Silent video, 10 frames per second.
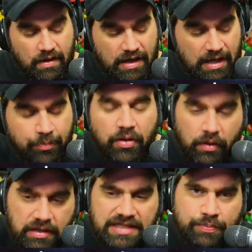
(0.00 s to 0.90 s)
Uh,
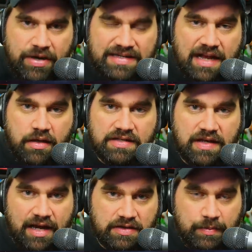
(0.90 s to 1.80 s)
but let's break down his
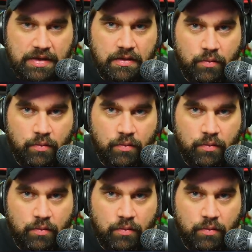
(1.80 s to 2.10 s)
announcement,